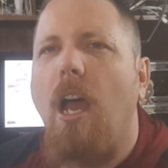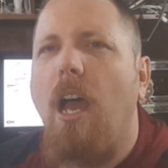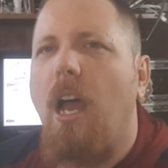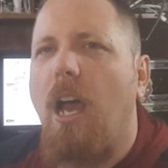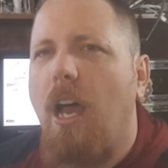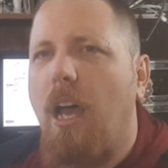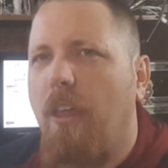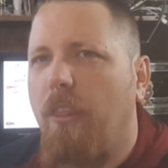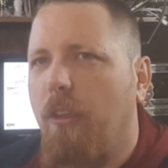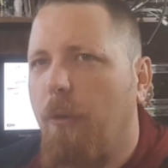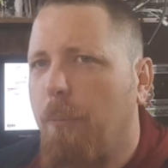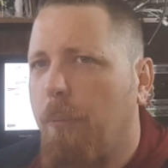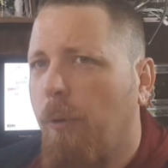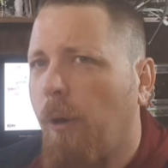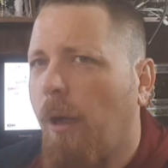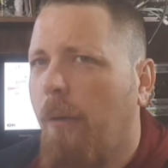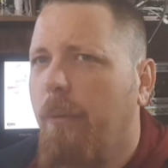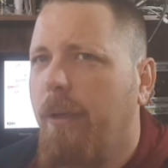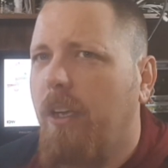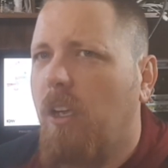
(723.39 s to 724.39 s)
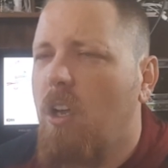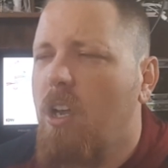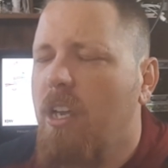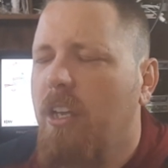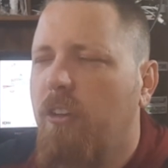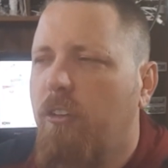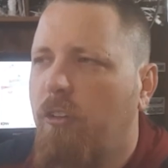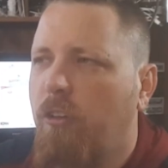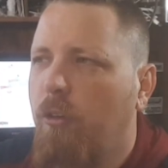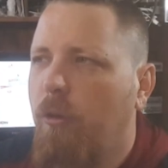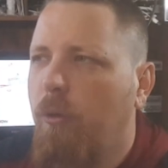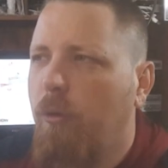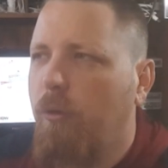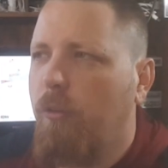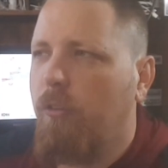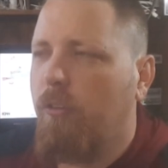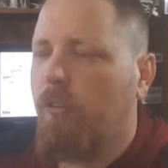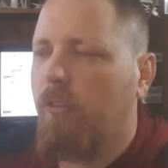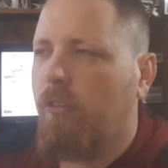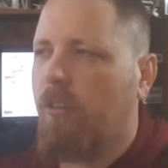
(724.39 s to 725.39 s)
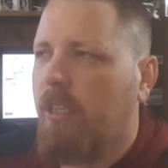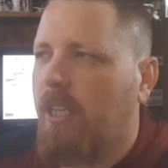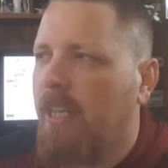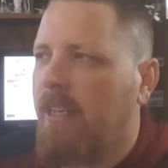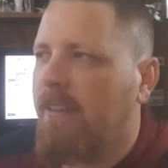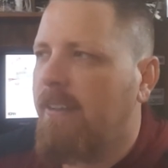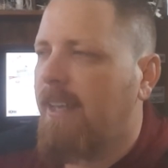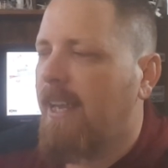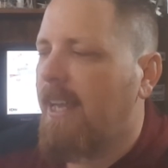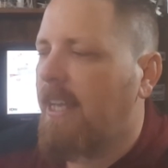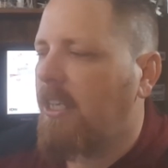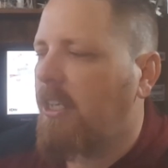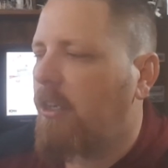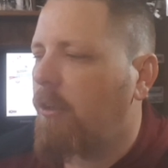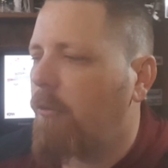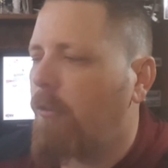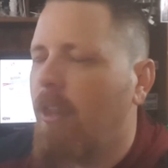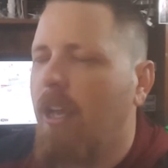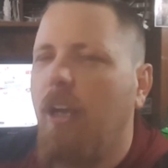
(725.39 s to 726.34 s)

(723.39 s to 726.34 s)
Uh, they're probably going to continue